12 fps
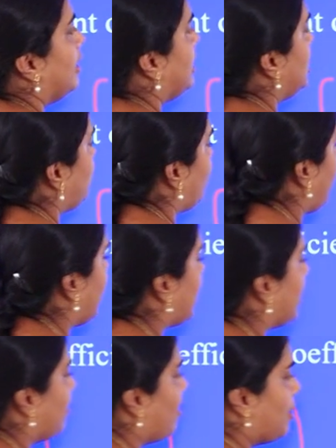This 5
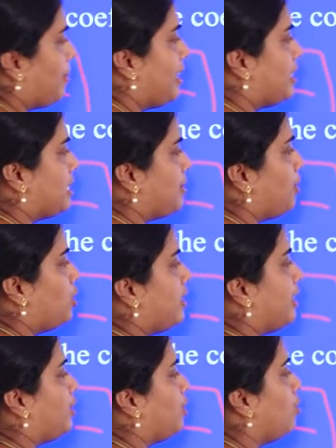will be
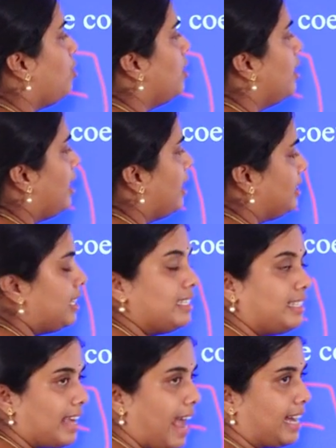distributed to
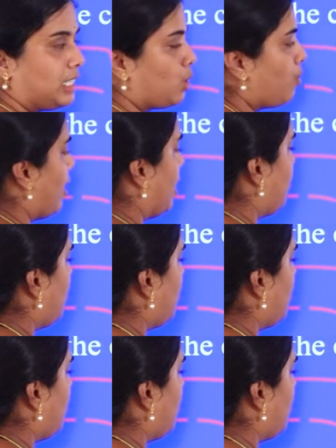this x square,